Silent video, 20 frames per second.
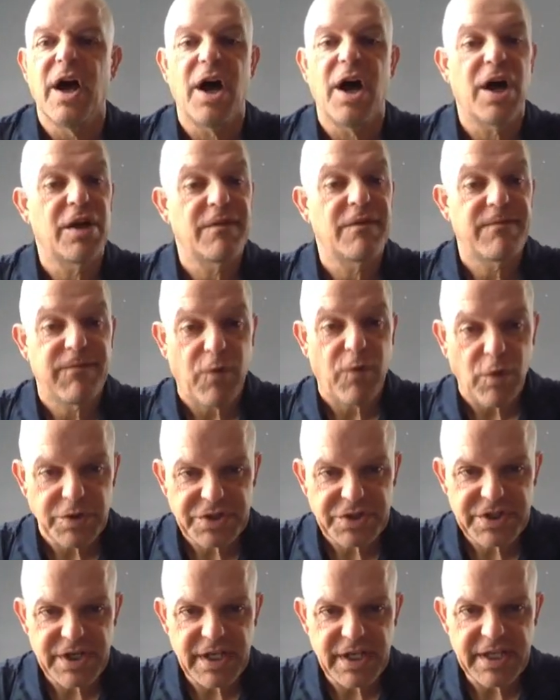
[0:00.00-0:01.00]

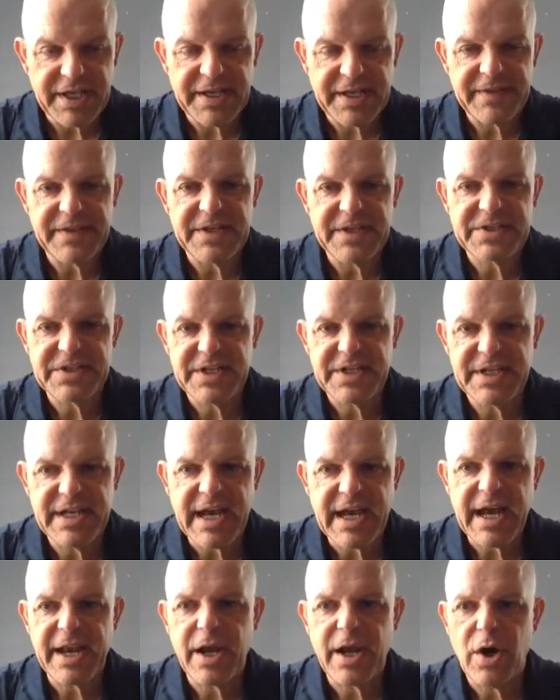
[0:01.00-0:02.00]
Unfortunately, this did
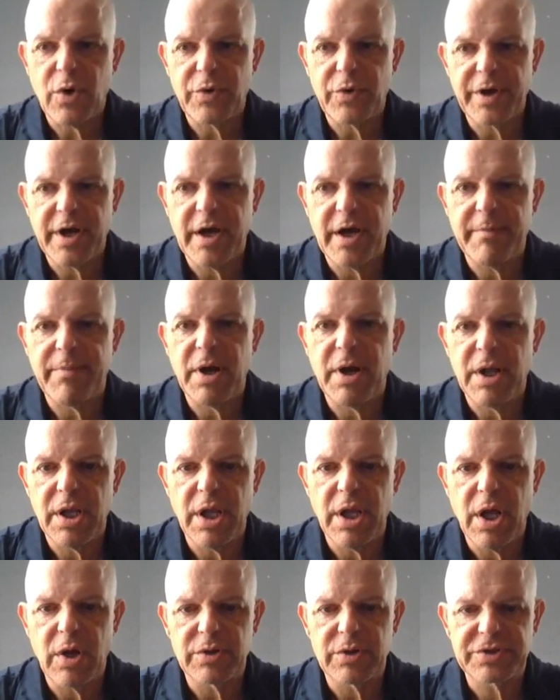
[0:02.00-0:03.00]
not hold up
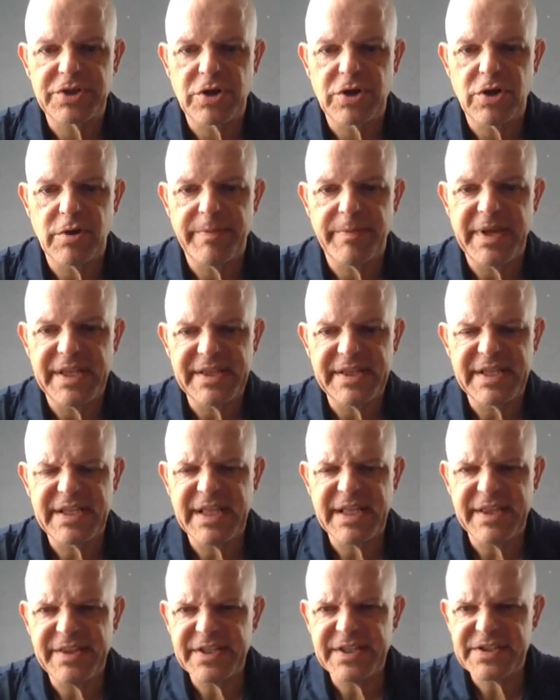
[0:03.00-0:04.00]
long term. And
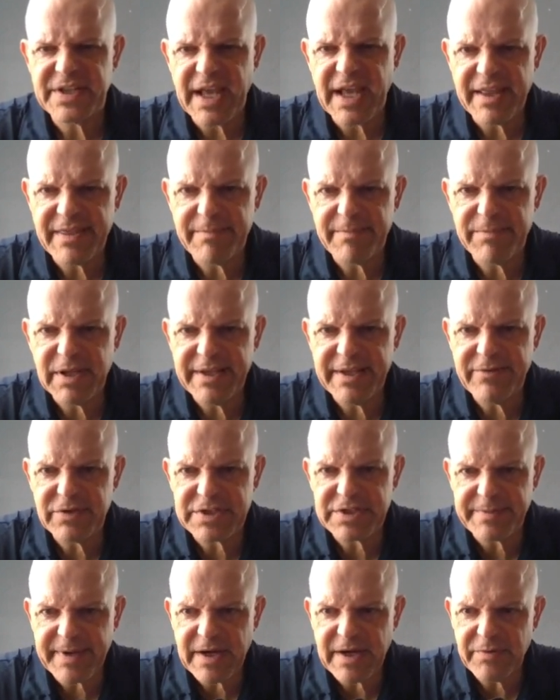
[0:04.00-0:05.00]
this, I believe,
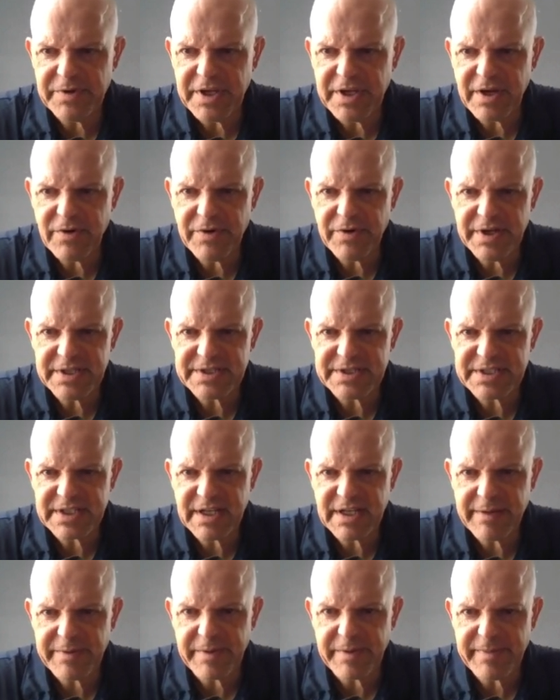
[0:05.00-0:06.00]
was about, we can go ahead and
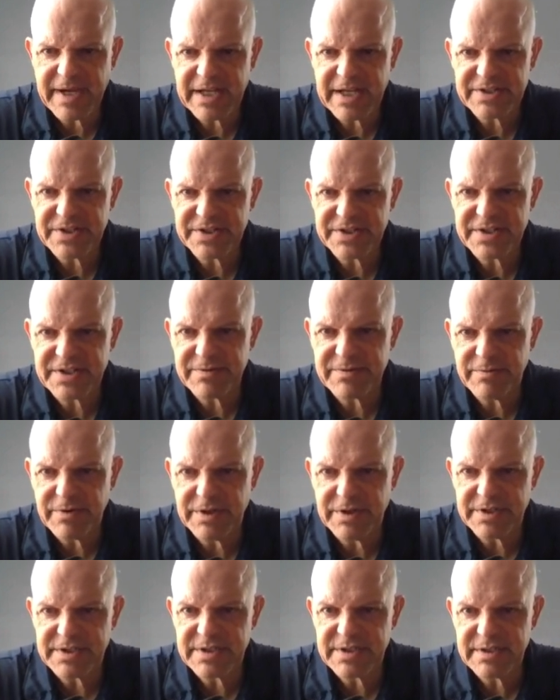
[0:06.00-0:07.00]
see how many matches this
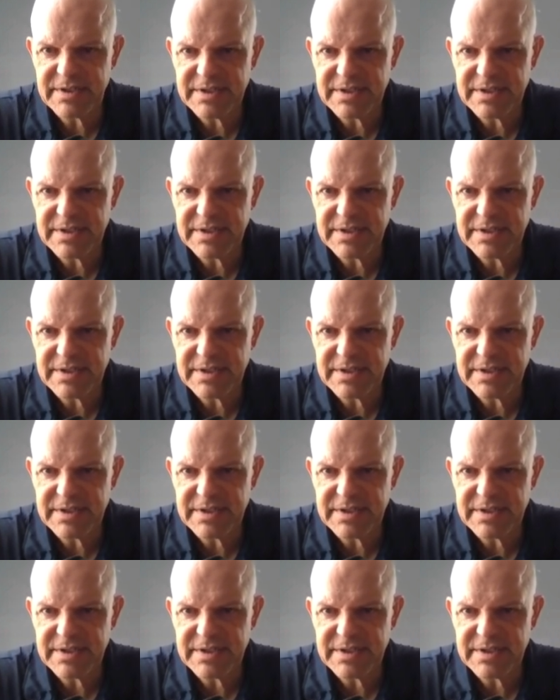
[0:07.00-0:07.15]
was.